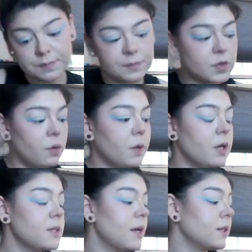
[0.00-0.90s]
So I'm
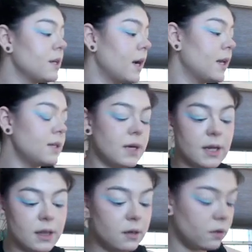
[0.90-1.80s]
gonna take a
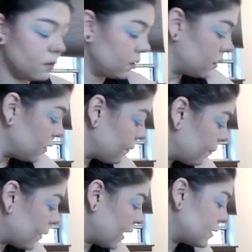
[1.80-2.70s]
tiny little
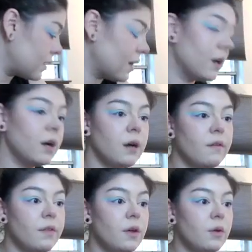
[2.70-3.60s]
bit
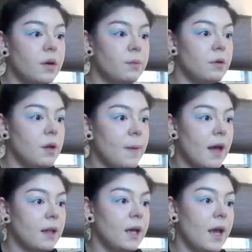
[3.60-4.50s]
of the Huda Beauty
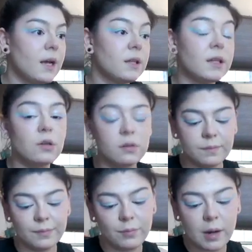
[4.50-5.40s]
palette and a little,
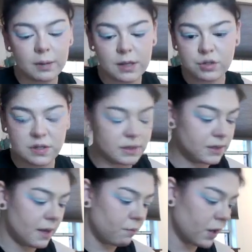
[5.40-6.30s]
probably just the
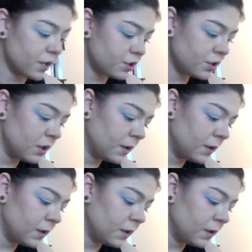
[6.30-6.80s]
same brush,